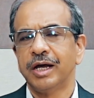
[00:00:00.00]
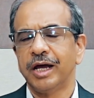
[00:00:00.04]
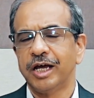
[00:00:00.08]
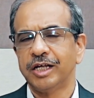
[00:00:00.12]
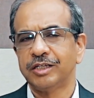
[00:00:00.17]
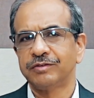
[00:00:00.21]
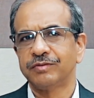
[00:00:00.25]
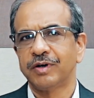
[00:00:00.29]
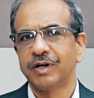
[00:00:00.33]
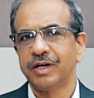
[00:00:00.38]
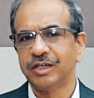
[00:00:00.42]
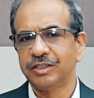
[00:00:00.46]

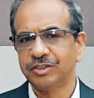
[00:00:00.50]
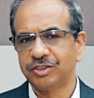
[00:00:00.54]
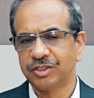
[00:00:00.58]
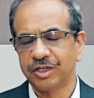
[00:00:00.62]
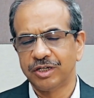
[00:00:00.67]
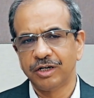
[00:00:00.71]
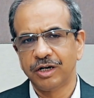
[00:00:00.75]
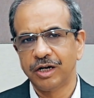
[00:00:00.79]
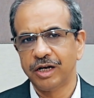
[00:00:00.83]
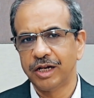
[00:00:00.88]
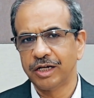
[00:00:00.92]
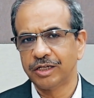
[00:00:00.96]
As far as
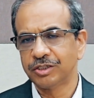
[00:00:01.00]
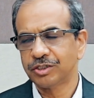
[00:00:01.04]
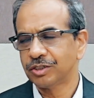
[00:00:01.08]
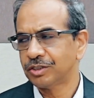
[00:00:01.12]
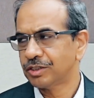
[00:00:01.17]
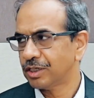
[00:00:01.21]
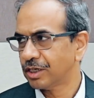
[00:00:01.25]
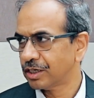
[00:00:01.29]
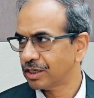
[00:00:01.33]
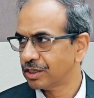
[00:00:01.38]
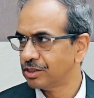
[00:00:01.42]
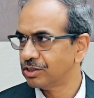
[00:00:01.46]
general
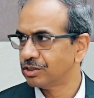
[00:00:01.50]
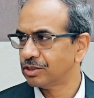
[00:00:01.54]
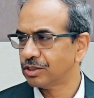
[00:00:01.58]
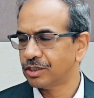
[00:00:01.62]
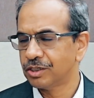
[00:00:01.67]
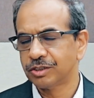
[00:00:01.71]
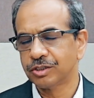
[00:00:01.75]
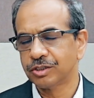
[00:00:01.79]
elections are concerned,